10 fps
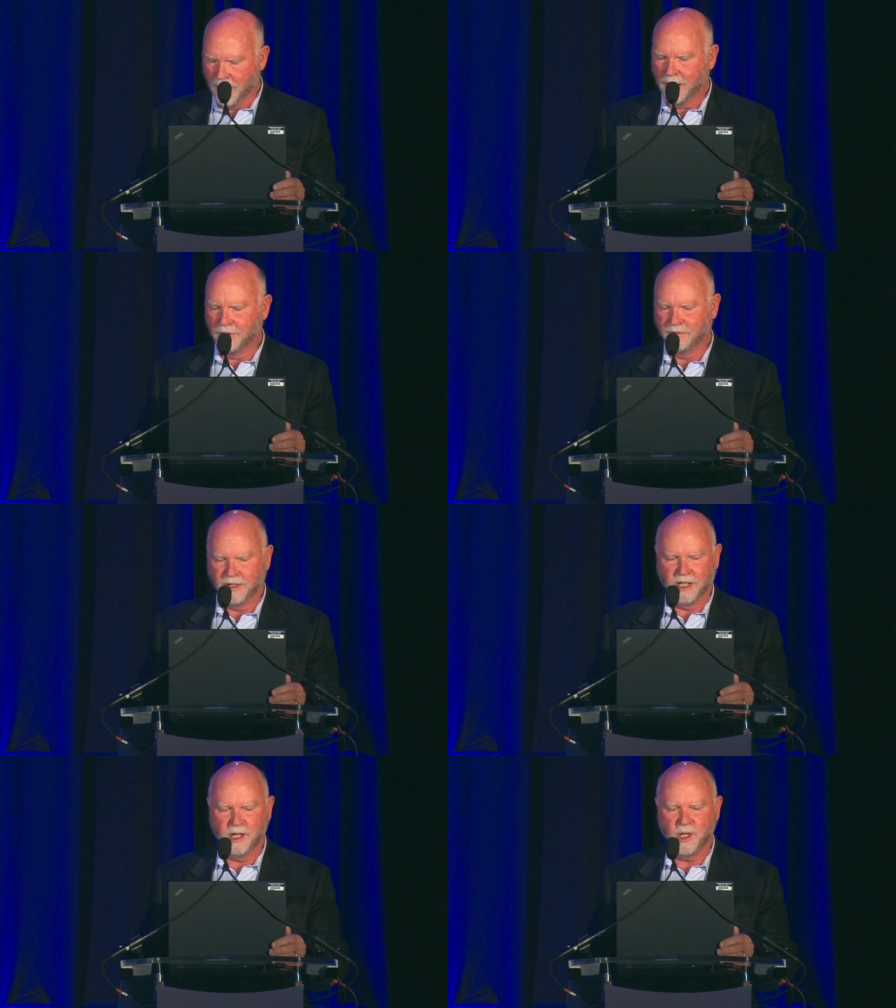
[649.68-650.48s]
to have
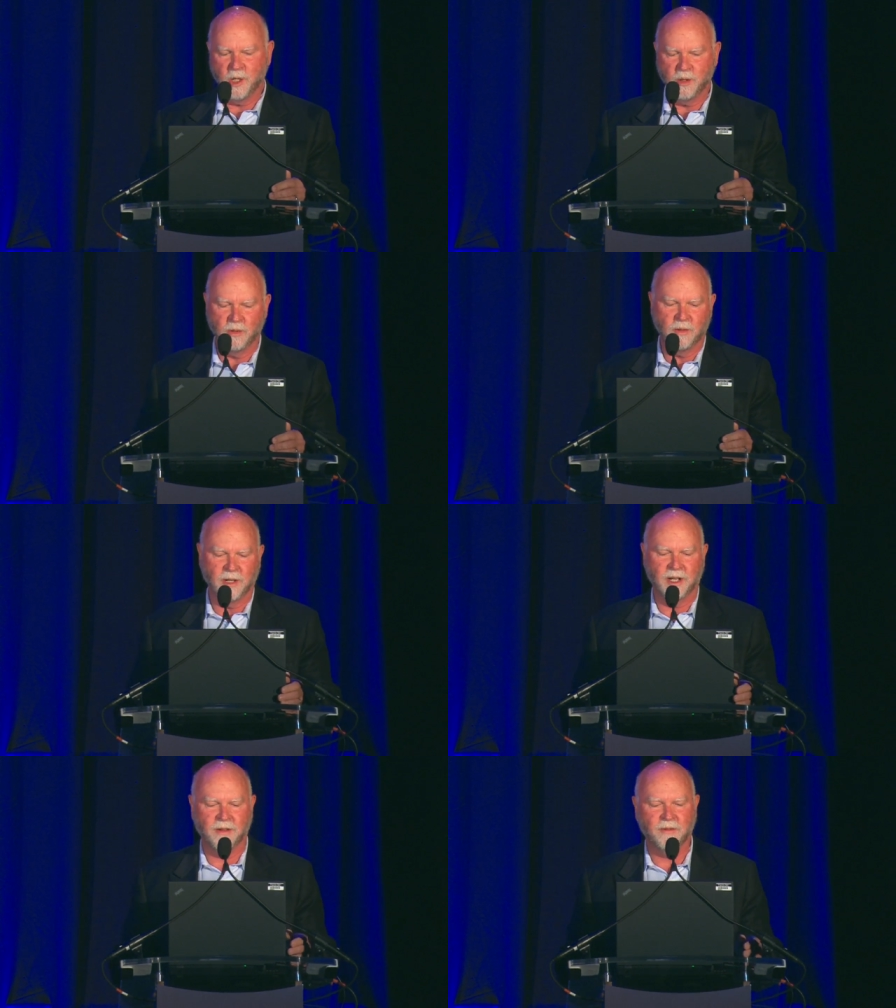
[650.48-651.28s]
uh, new,
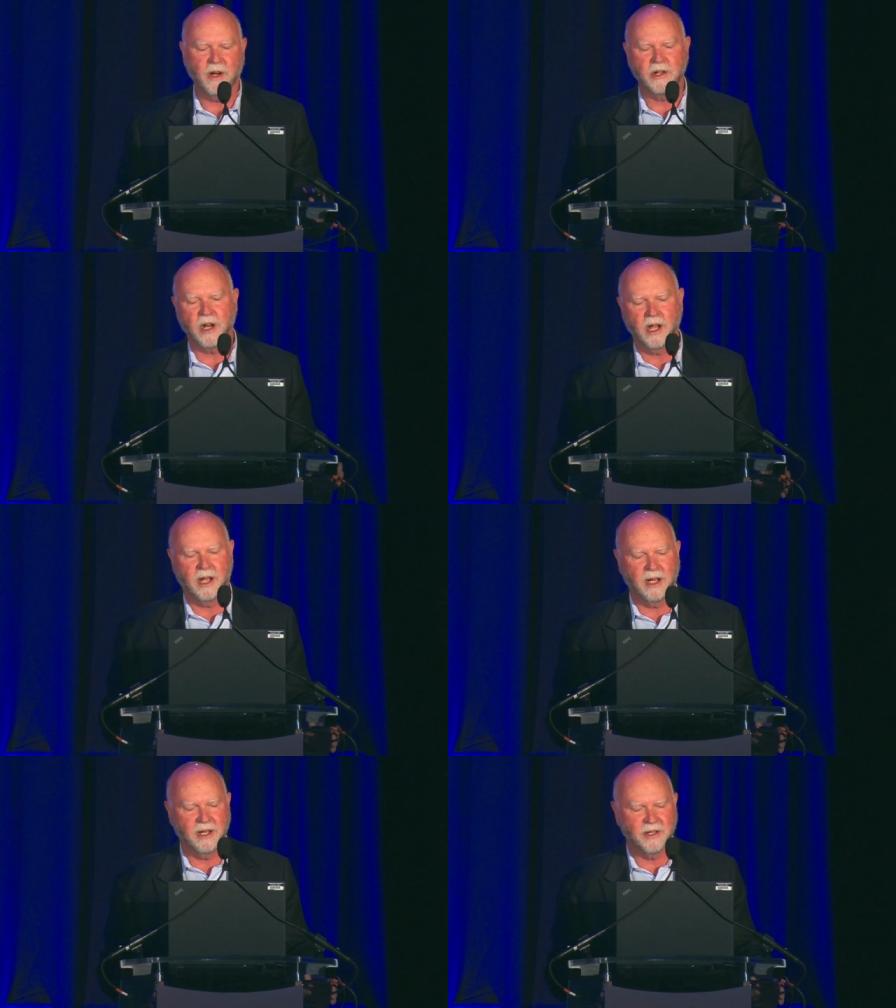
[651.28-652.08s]
uh, fresh
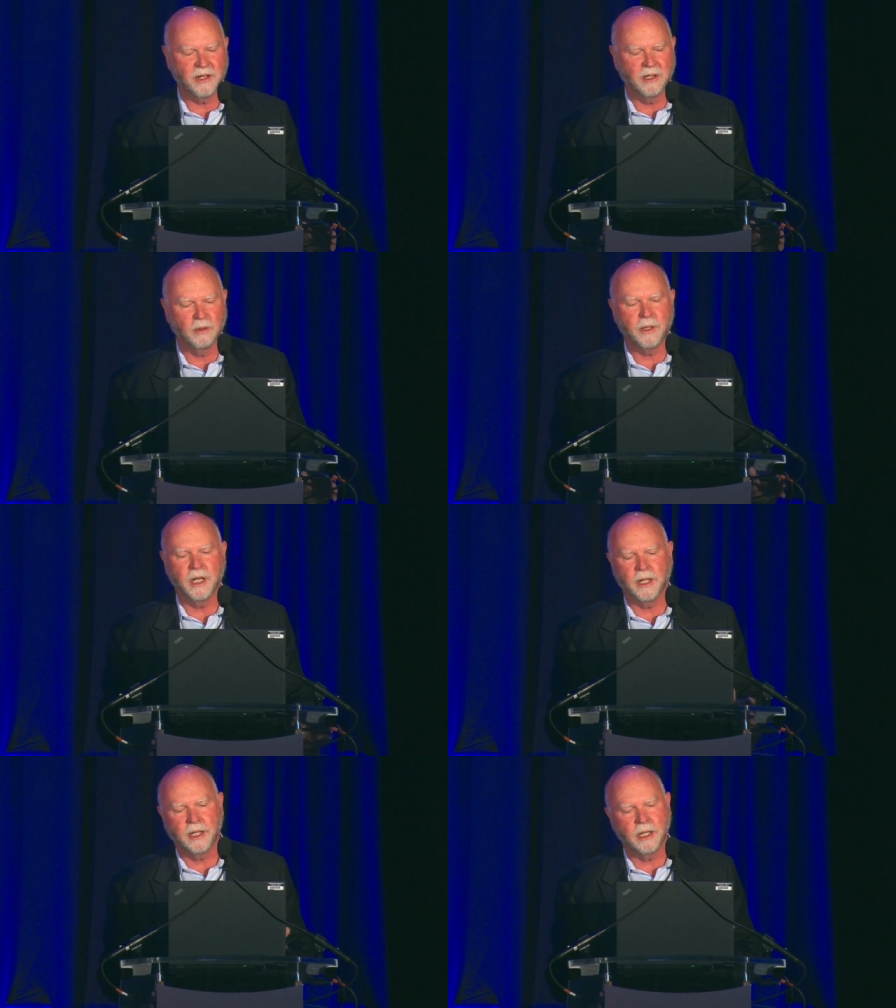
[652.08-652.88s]
eyes uh,
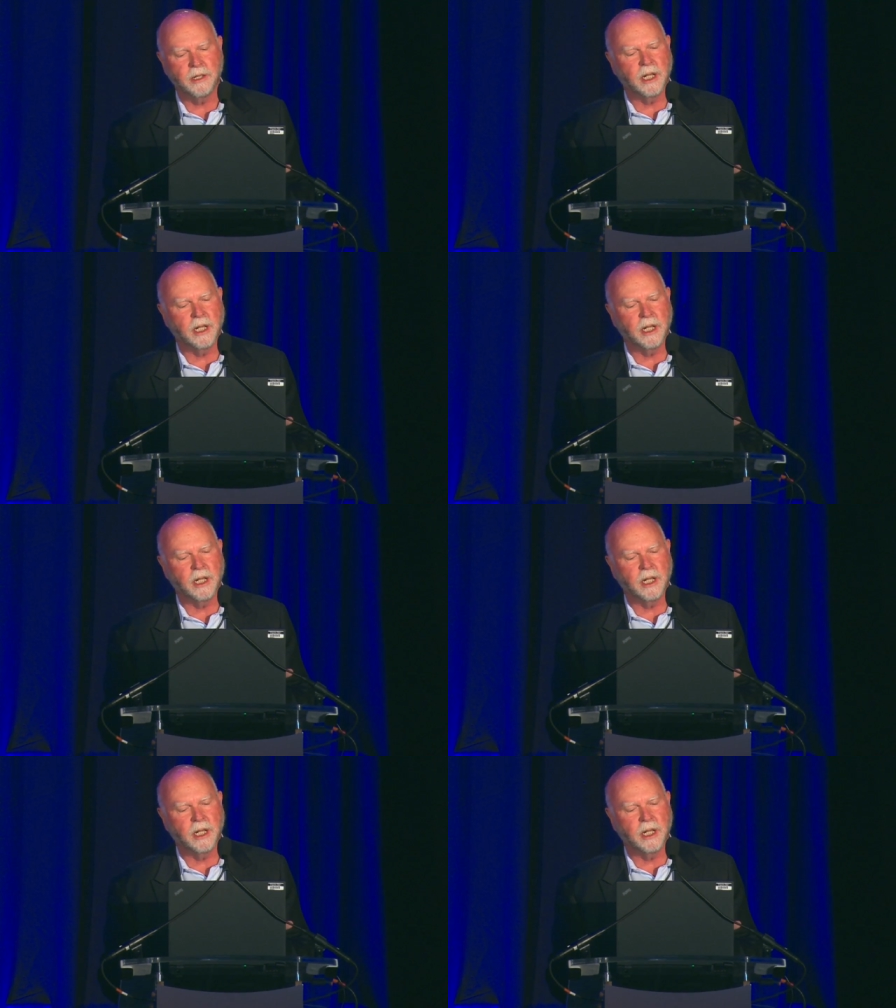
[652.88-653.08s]
looking at things.